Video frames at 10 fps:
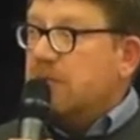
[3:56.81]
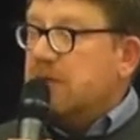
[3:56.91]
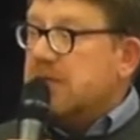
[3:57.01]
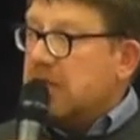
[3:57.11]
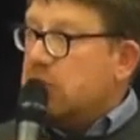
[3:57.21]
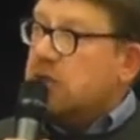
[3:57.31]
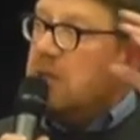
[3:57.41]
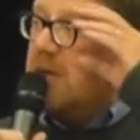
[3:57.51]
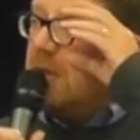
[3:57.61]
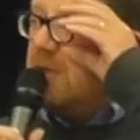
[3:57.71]
possession
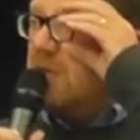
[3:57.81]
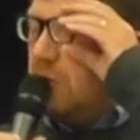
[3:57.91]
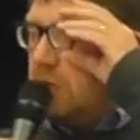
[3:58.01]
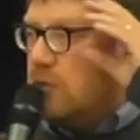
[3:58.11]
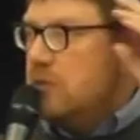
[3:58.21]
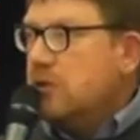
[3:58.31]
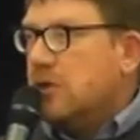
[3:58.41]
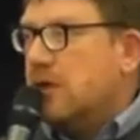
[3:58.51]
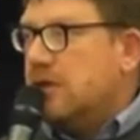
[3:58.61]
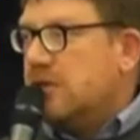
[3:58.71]
that maybe of use to a
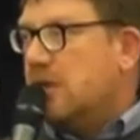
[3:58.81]
journalist